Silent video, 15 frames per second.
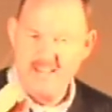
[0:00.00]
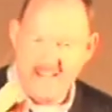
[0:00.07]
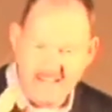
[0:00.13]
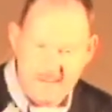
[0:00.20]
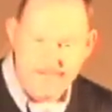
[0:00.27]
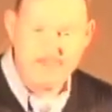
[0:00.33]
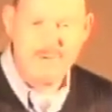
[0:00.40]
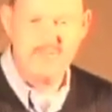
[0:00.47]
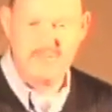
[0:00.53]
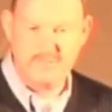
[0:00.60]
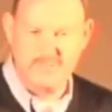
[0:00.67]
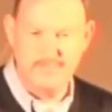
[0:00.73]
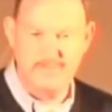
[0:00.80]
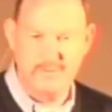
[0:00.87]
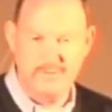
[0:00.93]
and
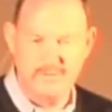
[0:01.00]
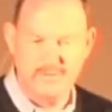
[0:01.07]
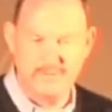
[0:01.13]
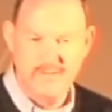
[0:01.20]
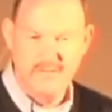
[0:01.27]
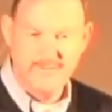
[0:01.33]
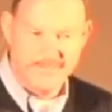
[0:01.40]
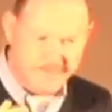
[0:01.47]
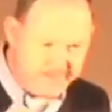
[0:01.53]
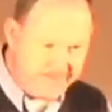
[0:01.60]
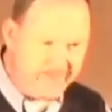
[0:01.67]
principles for